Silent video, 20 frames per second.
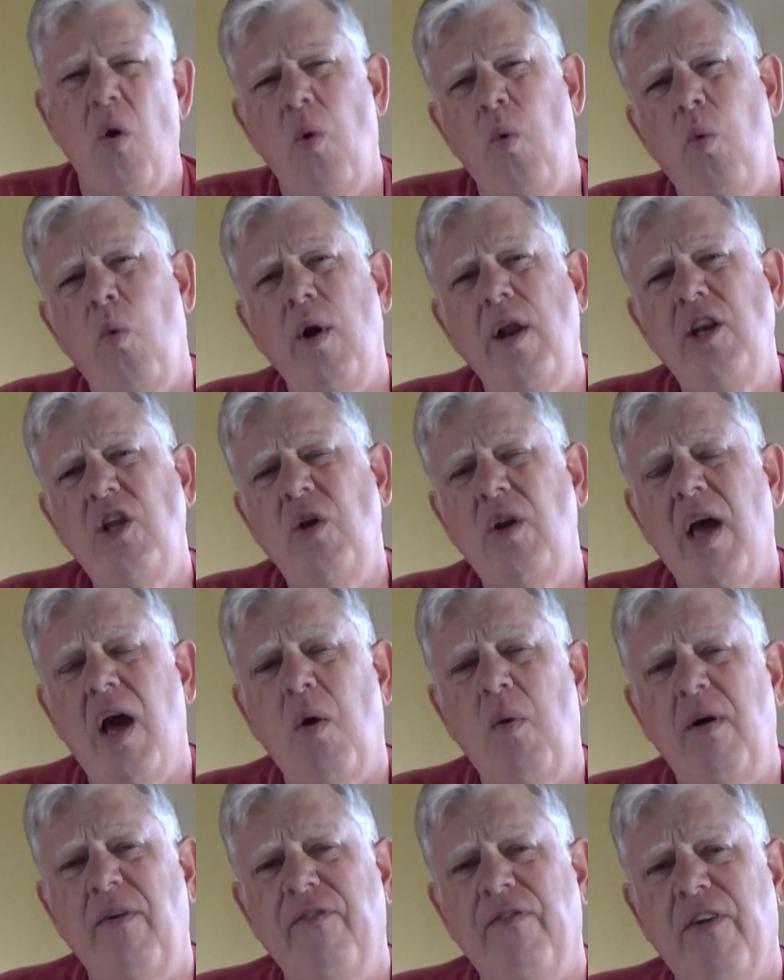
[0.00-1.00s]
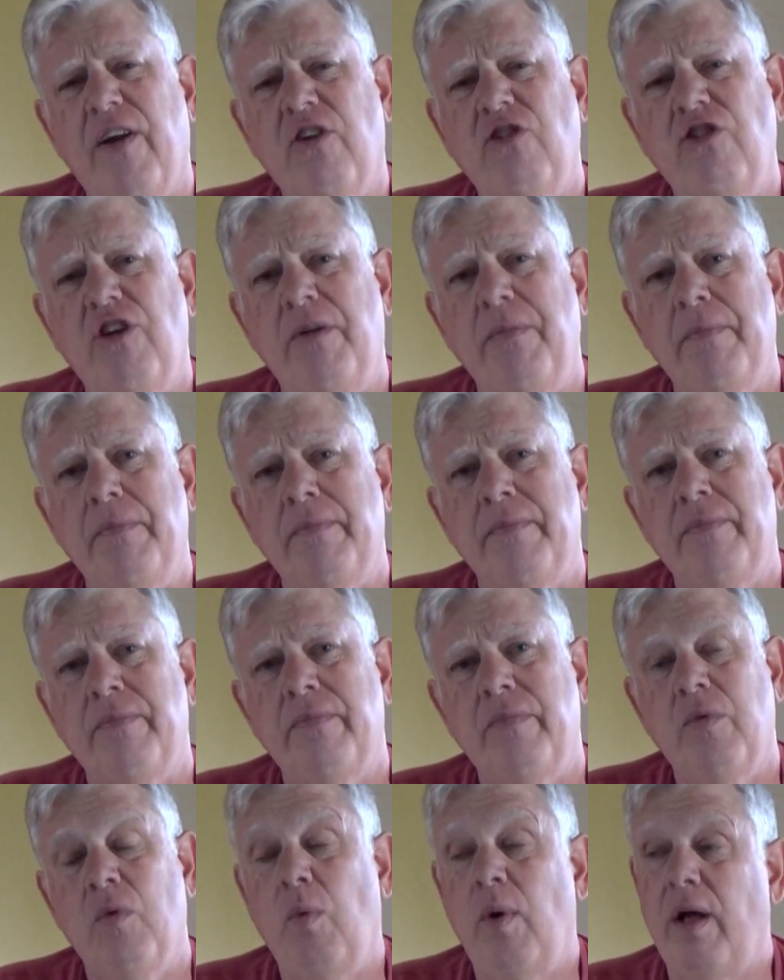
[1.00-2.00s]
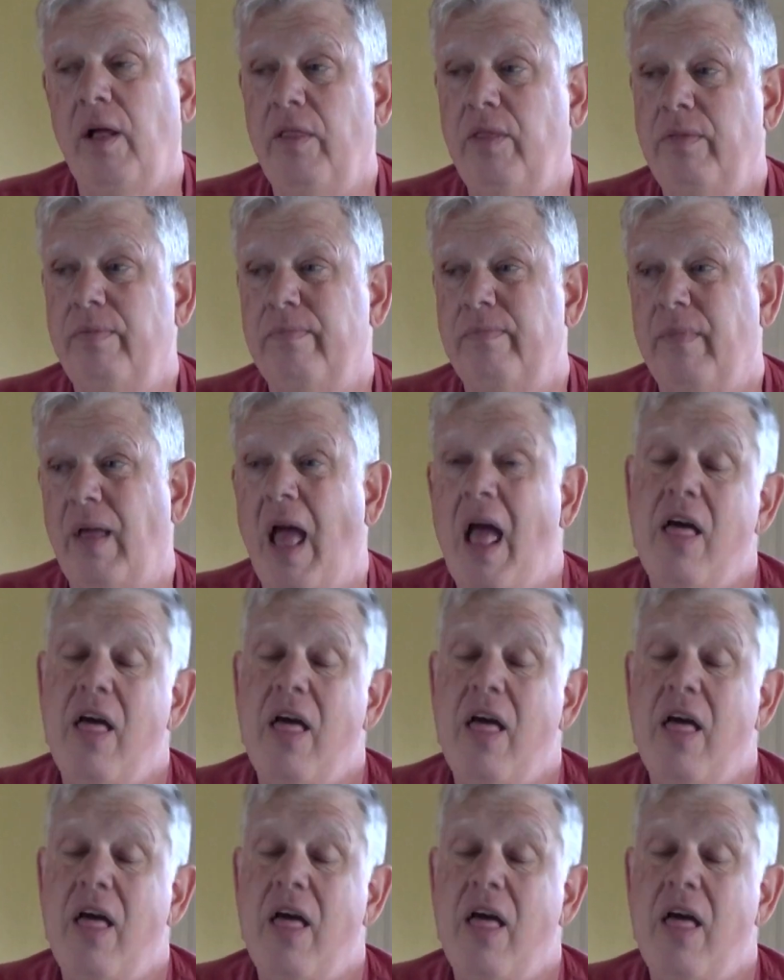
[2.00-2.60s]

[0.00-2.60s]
When do you not want friction? Well,